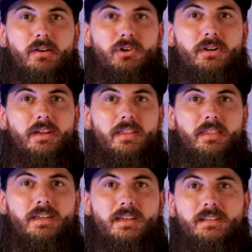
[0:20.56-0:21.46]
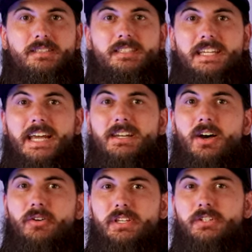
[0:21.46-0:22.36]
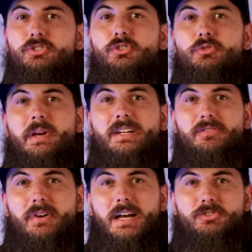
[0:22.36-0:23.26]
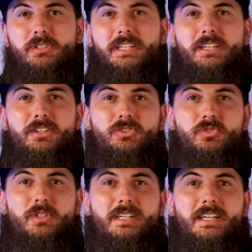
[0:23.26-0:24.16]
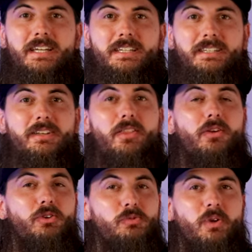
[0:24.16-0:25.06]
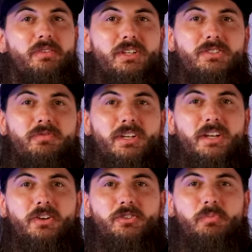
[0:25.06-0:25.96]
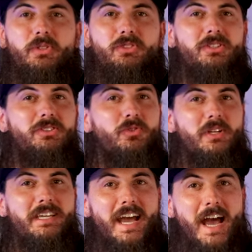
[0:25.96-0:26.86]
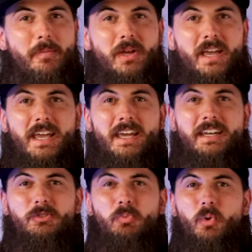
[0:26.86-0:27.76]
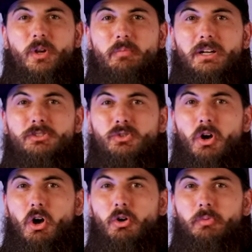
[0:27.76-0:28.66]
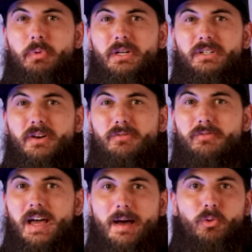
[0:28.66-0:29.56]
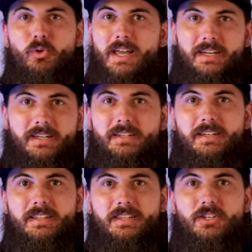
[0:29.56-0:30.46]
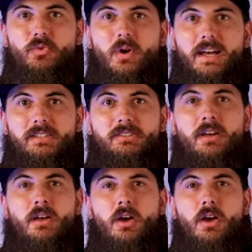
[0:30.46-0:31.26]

covered the state of the shoe manufacturing industry in those previous videos, but just to recap, it is pretty much all but evaporated in the U S.